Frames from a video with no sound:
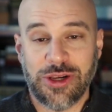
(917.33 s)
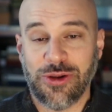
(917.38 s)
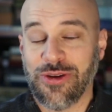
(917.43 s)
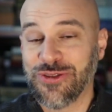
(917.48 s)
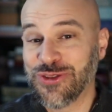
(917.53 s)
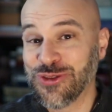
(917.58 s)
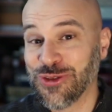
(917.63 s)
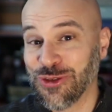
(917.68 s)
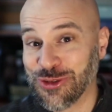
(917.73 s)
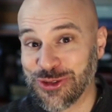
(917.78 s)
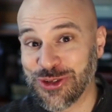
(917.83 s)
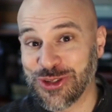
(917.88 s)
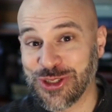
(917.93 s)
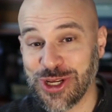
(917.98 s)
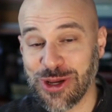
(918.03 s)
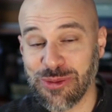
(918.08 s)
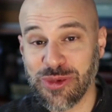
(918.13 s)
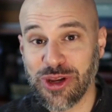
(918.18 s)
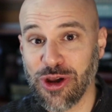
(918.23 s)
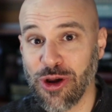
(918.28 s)
You have soldiers
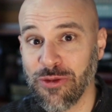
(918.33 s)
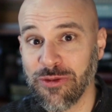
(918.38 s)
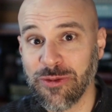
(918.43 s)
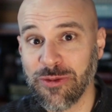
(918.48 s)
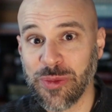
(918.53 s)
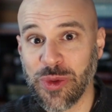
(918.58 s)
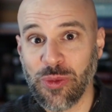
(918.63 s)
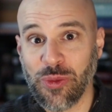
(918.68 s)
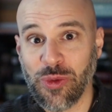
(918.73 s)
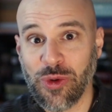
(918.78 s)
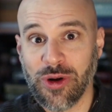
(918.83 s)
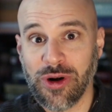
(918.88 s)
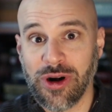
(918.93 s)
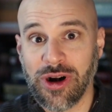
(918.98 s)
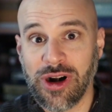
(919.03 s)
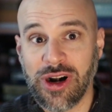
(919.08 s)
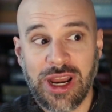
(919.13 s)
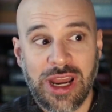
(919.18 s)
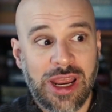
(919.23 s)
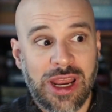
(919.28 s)
coming home from the
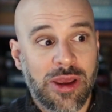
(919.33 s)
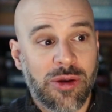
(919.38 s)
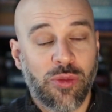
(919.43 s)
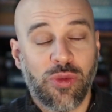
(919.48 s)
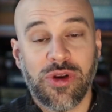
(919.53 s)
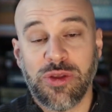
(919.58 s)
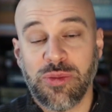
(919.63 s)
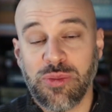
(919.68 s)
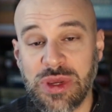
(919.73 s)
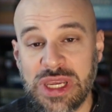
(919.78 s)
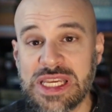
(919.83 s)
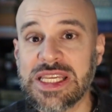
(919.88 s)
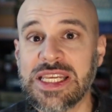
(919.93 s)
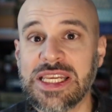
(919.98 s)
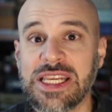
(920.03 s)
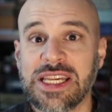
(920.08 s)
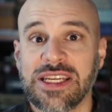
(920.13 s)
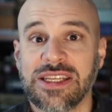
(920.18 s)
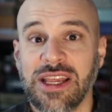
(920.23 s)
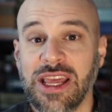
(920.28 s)
war with
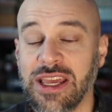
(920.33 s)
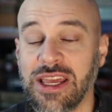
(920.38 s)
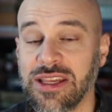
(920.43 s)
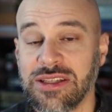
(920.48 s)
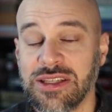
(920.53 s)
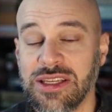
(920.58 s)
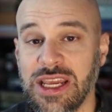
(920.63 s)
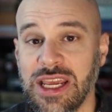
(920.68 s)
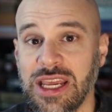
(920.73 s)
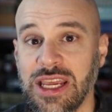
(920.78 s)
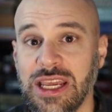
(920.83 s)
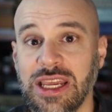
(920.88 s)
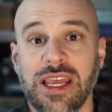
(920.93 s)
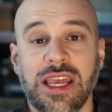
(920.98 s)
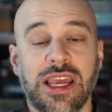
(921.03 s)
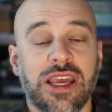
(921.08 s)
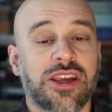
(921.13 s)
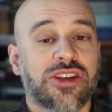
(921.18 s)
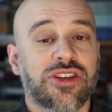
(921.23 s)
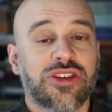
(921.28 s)
PTSD,
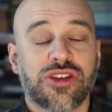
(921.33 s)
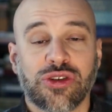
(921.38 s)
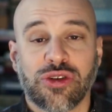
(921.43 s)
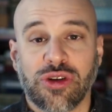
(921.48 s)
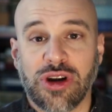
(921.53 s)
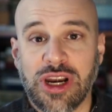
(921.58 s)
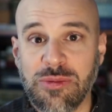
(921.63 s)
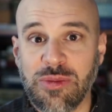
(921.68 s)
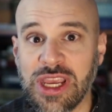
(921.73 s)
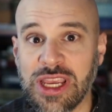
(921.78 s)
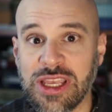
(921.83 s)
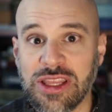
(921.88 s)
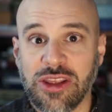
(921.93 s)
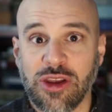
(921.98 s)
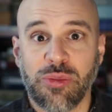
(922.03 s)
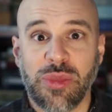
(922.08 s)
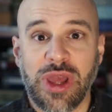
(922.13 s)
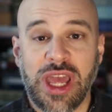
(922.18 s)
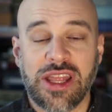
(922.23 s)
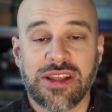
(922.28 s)
screaming in
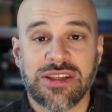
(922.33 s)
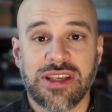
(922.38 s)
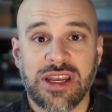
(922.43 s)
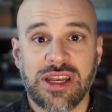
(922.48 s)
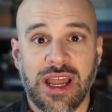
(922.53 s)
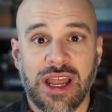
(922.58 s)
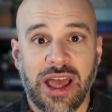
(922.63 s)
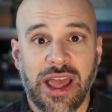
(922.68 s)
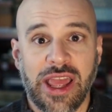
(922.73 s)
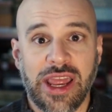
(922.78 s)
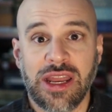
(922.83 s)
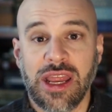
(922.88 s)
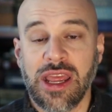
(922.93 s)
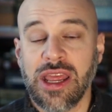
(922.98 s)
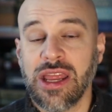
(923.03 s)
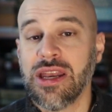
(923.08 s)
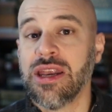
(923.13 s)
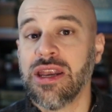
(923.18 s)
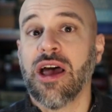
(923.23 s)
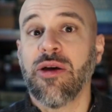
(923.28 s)
their beds at night,
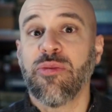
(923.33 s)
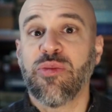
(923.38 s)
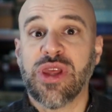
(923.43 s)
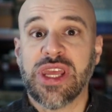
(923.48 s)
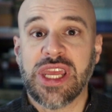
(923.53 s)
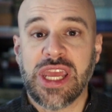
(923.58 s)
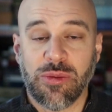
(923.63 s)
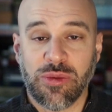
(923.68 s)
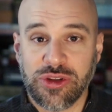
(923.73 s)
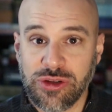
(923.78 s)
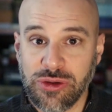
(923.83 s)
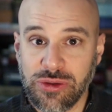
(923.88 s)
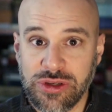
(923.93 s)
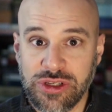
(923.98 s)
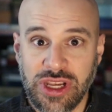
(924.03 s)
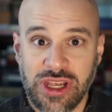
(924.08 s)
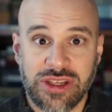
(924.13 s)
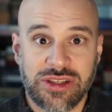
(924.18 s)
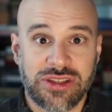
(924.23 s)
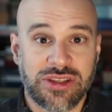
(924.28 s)
not being able to
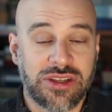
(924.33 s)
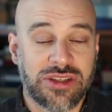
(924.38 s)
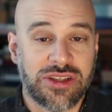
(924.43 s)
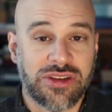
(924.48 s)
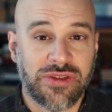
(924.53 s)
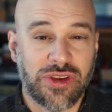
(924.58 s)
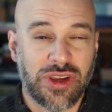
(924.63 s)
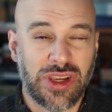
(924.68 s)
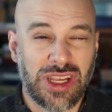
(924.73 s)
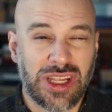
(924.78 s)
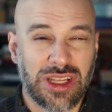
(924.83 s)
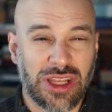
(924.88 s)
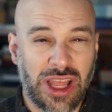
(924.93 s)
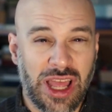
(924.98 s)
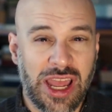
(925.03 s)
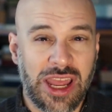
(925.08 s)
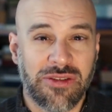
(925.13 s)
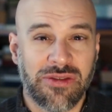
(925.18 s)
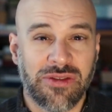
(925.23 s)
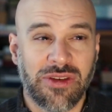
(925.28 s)
adjust to civilian
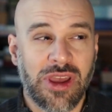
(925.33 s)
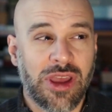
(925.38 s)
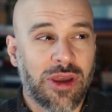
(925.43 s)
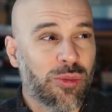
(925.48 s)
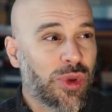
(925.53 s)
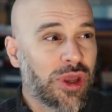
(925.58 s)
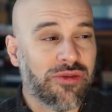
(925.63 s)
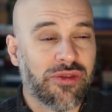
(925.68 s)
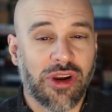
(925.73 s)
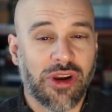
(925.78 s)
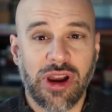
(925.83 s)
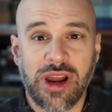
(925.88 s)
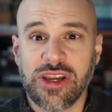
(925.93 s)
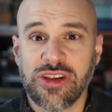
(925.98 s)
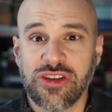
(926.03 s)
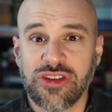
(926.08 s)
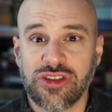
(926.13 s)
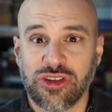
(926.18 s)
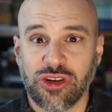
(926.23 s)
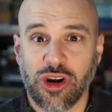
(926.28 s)
life, being very
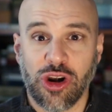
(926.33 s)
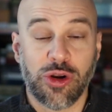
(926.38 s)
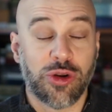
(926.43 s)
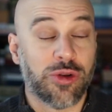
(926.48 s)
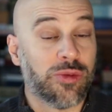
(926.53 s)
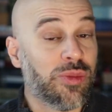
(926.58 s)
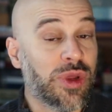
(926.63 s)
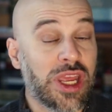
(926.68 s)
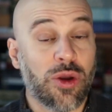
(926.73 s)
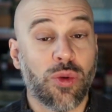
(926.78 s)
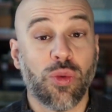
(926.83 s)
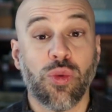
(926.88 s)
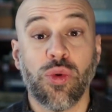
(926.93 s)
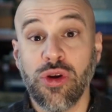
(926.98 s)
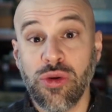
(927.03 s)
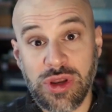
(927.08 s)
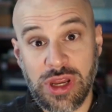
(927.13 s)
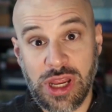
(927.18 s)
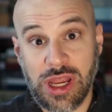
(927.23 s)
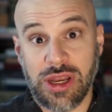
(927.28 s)
disturbed, being
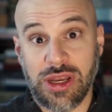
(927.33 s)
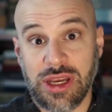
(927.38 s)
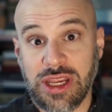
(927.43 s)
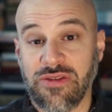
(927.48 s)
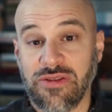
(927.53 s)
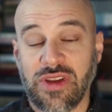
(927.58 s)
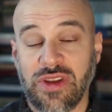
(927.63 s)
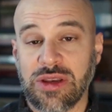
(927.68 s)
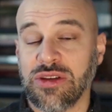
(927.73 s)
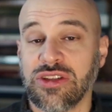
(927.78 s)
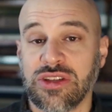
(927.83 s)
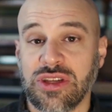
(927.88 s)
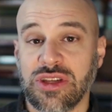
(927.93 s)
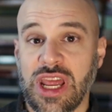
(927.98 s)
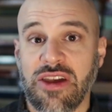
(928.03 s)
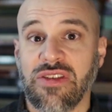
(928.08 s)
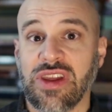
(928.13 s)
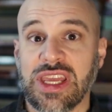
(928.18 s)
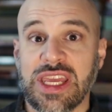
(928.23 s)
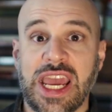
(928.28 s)
wounded, even just
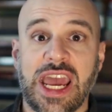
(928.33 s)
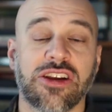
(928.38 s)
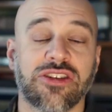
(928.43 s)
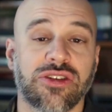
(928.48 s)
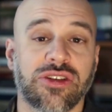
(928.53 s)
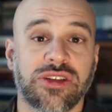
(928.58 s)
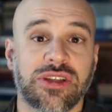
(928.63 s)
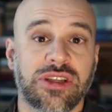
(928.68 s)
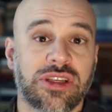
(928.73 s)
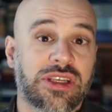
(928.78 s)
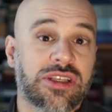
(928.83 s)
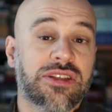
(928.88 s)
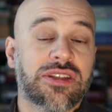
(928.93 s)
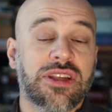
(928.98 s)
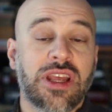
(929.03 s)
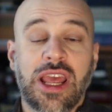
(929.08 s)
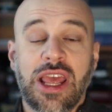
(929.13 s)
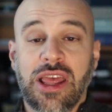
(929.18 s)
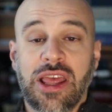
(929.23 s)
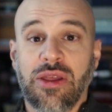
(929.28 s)
having
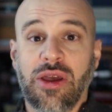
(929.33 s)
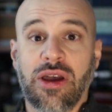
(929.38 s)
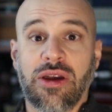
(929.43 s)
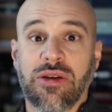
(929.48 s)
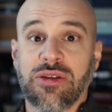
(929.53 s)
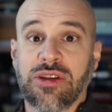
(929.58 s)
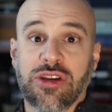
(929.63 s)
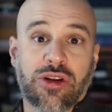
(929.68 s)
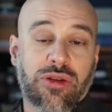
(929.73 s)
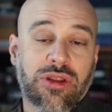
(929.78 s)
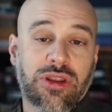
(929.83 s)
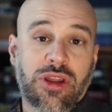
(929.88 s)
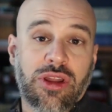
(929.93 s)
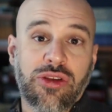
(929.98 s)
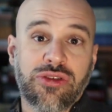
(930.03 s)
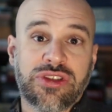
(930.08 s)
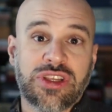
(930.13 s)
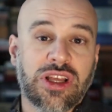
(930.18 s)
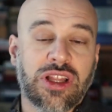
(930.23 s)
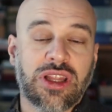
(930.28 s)
casualties, you know,
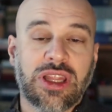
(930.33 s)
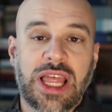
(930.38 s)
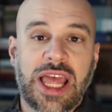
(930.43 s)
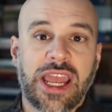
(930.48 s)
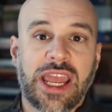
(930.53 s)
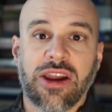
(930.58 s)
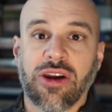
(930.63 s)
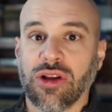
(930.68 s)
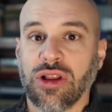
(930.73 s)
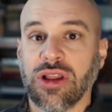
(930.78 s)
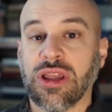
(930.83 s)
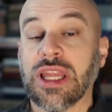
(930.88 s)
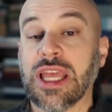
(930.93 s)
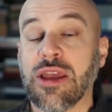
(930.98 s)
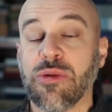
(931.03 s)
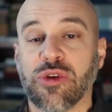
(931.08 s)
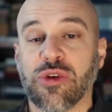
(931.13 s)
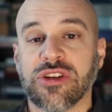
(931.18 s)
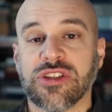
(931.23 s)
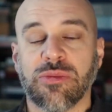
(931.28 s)
losing a leg or a
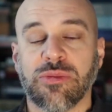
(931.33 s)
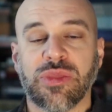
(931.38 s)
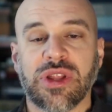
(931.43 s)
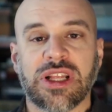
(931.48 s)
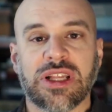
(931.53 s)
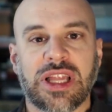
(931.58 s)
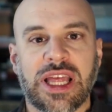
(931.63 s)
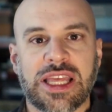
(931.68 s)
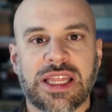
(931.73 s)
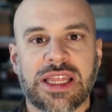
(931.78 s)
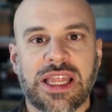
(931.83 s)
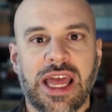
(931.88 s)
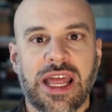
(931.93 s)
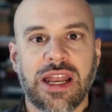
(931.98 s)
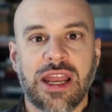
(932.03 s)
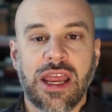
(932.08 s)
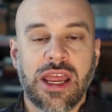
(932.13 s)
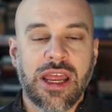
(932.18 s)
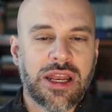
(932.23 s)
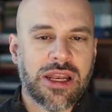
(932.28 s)
limb or something like
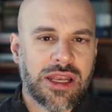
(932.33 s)
that,